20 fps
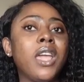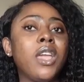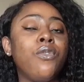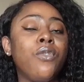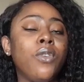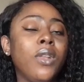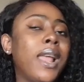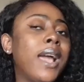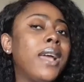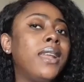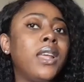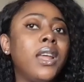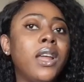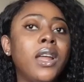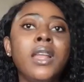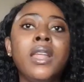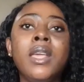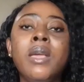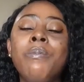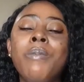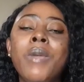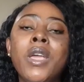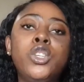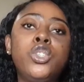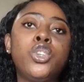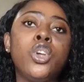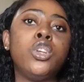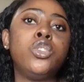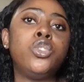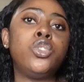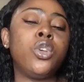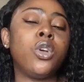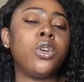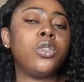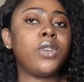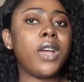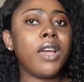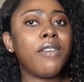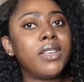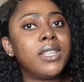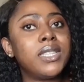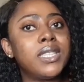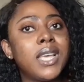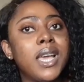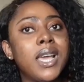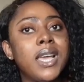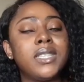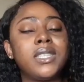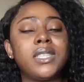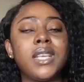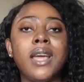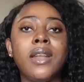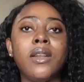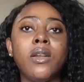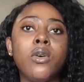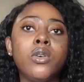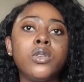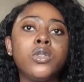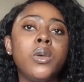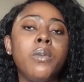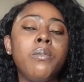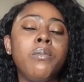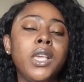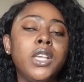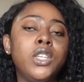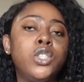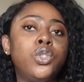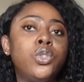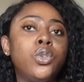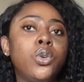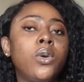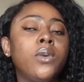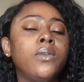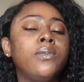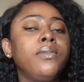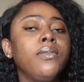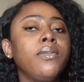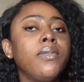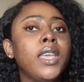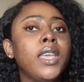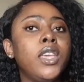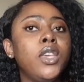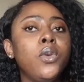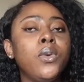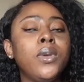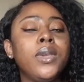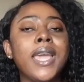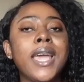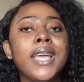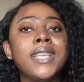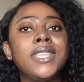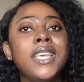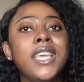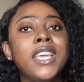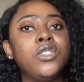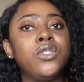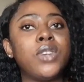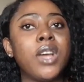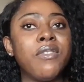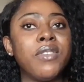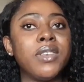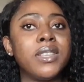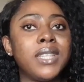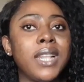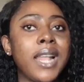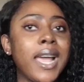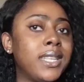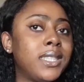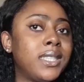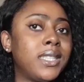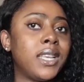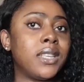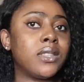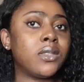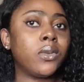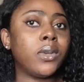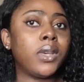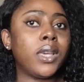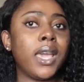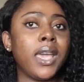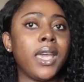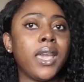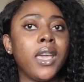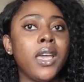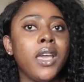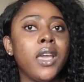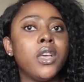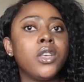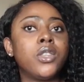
If you land early, make sure you do your driving test and also make sure you get a driver's license, okay,